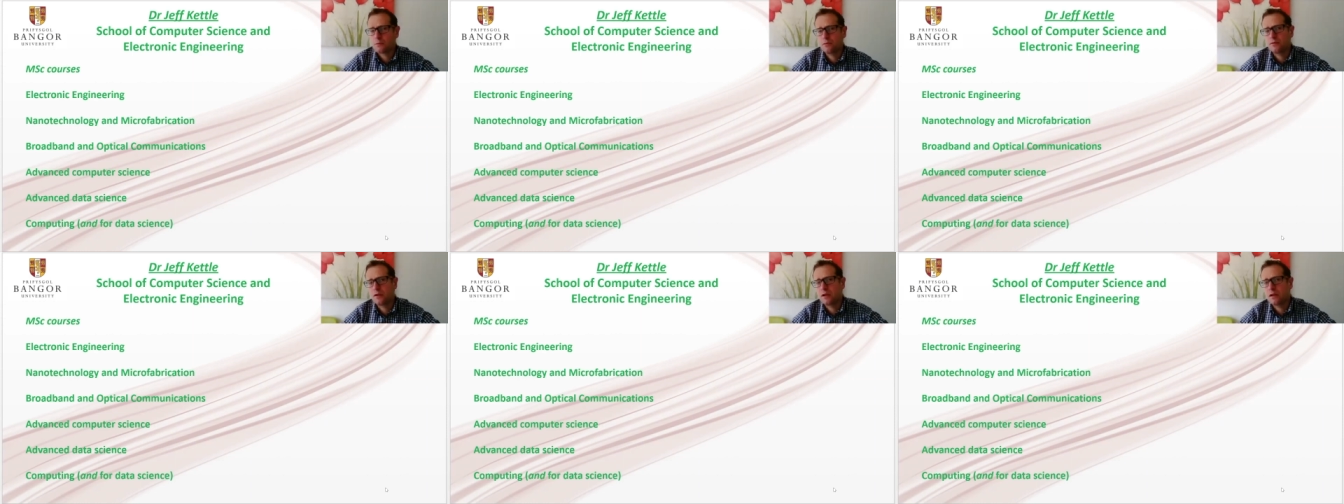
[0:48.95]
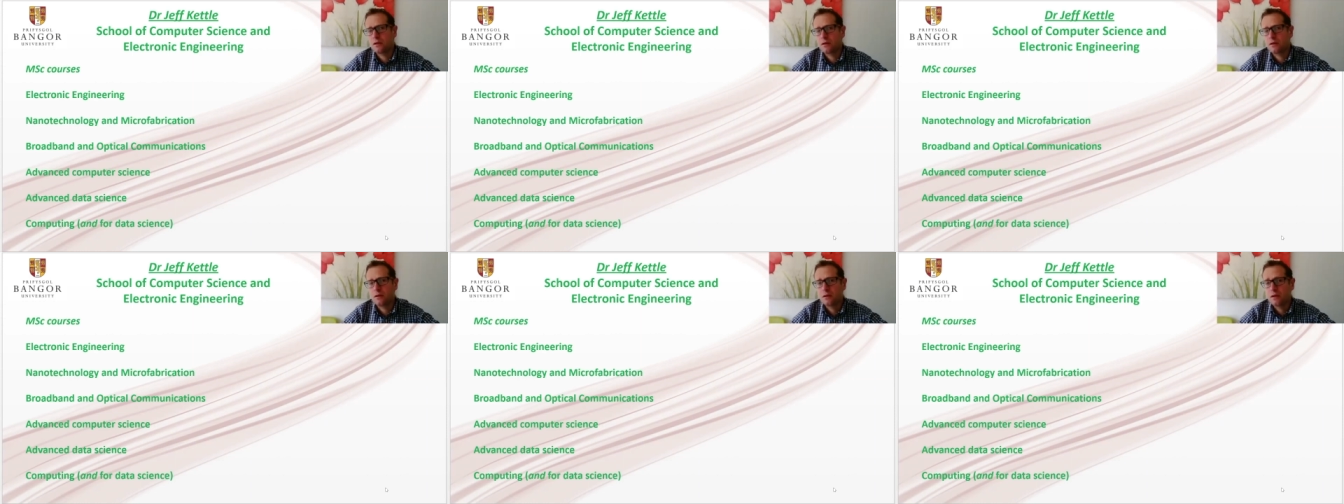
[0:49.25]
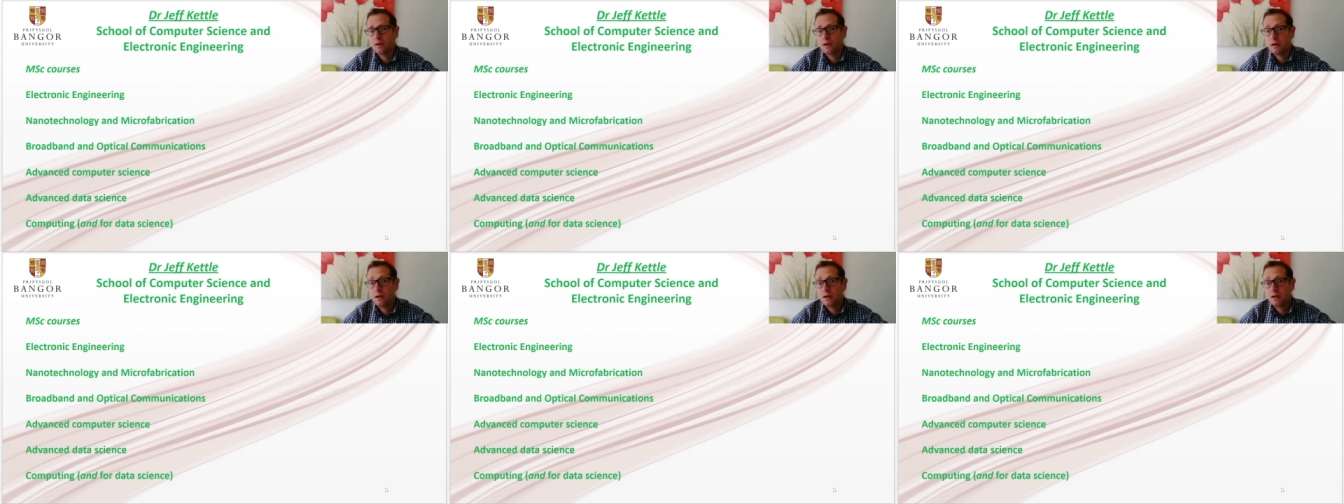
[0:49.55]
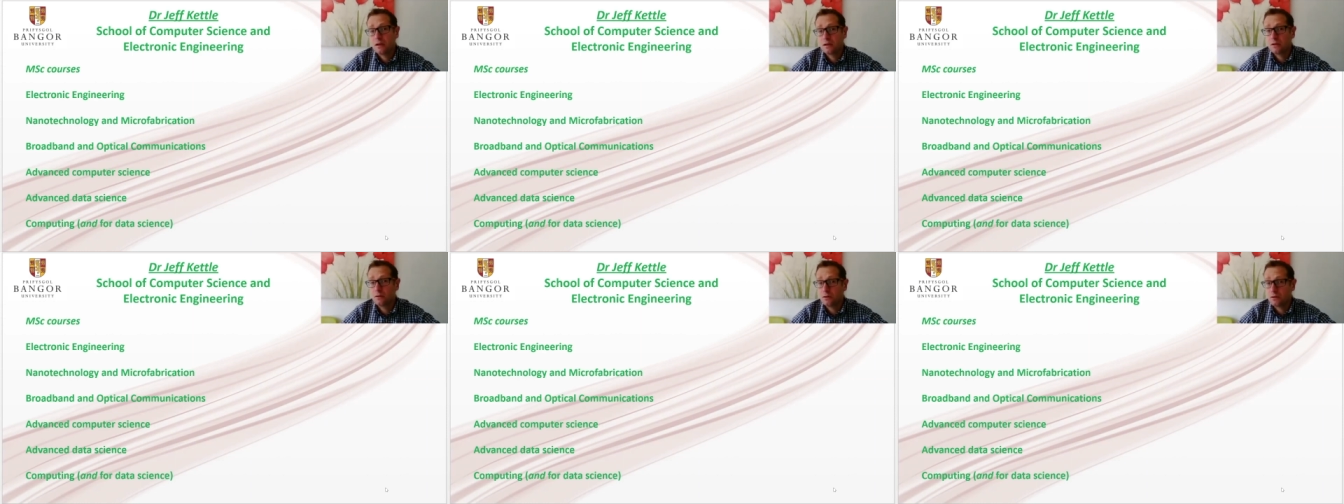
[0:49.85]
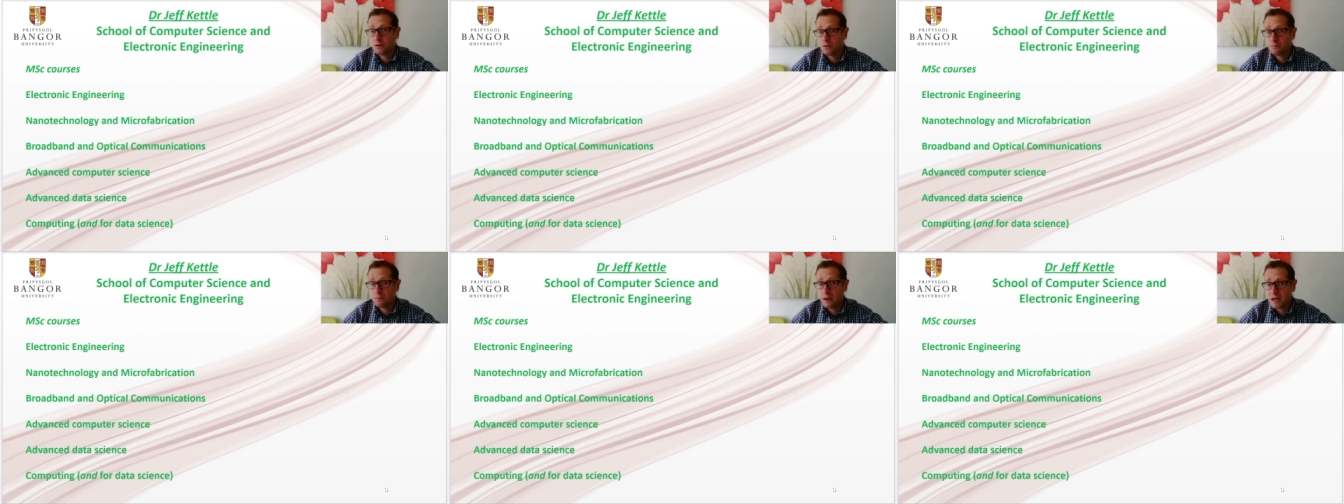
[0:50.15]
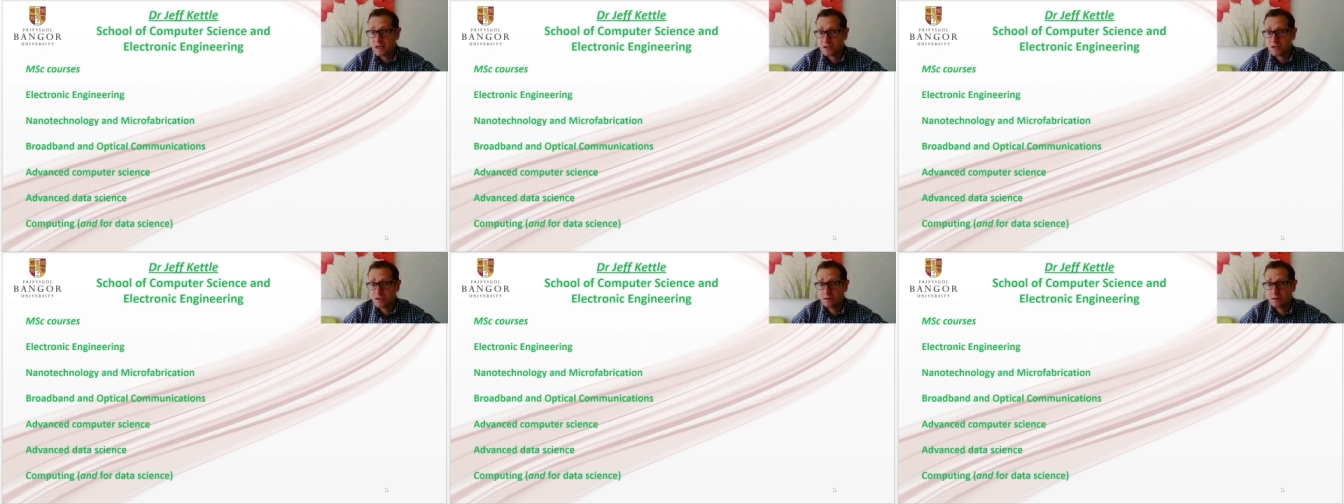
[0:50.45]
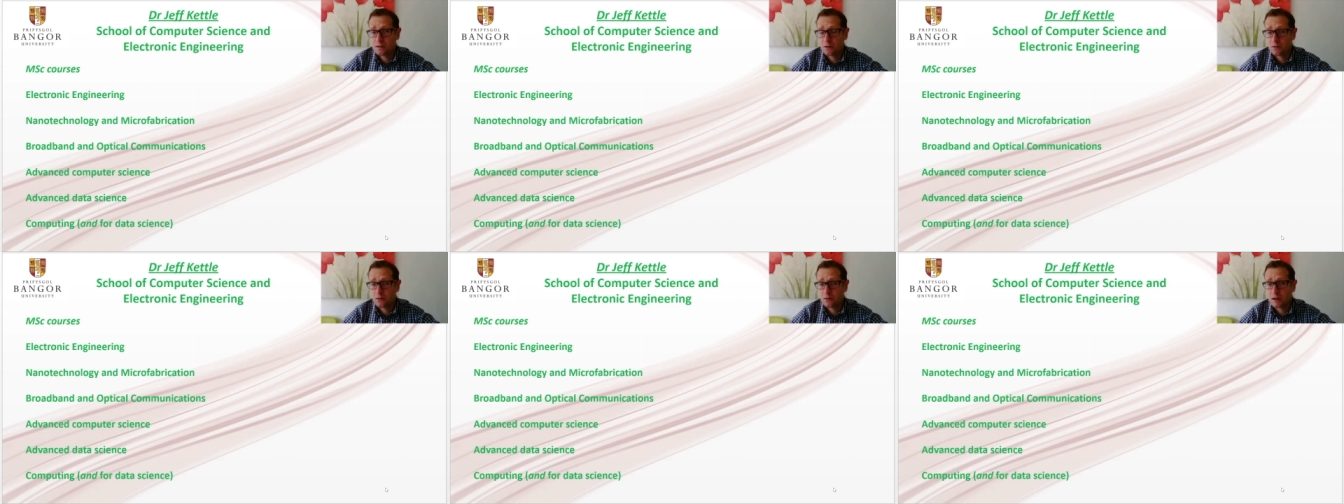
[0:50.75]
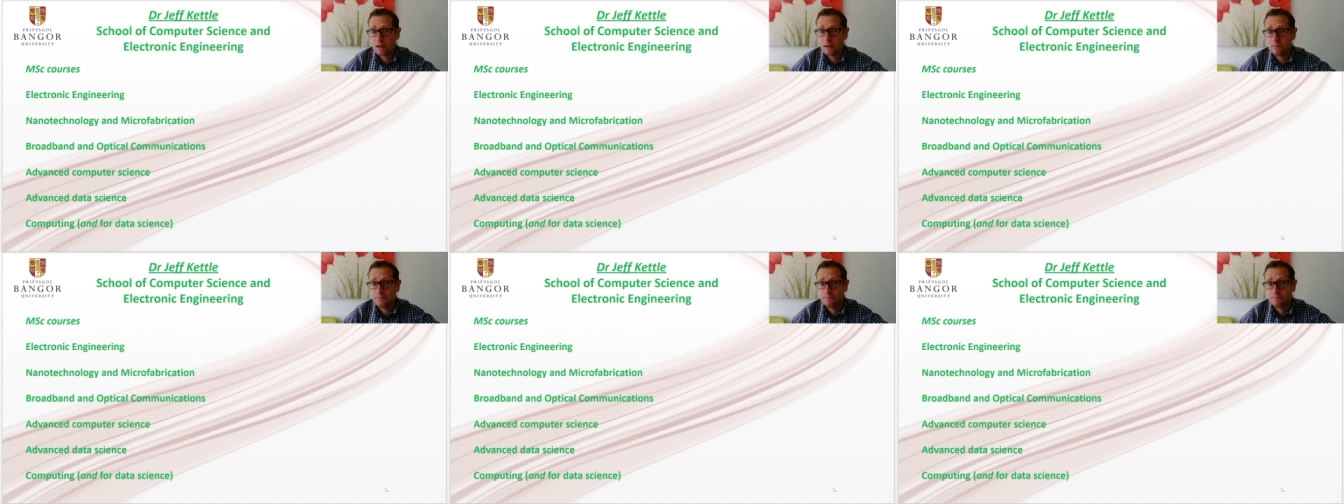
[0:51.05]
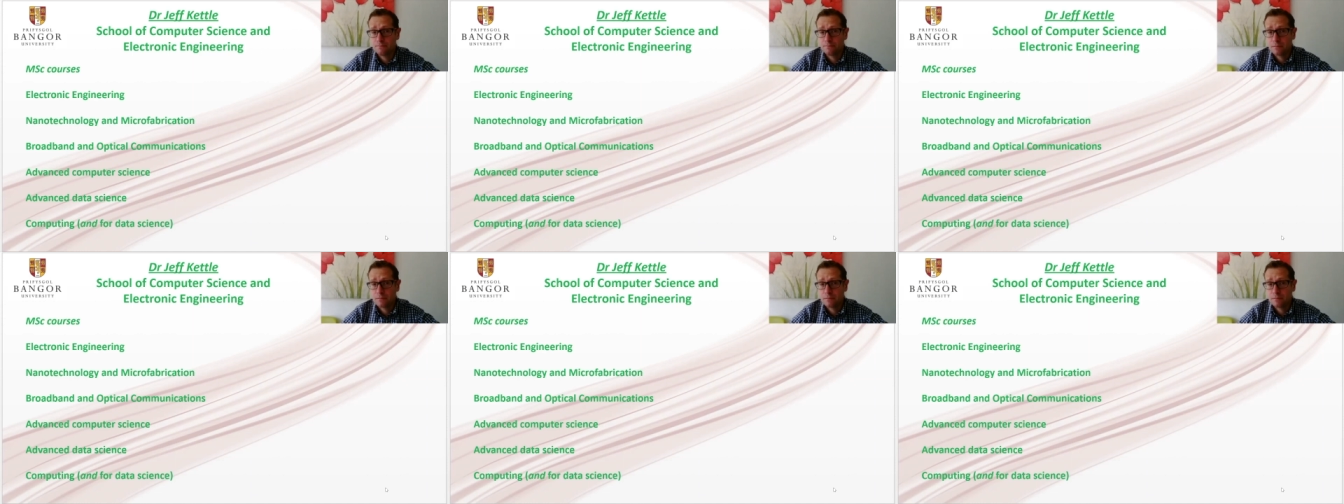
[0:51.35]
within your bachelor degree.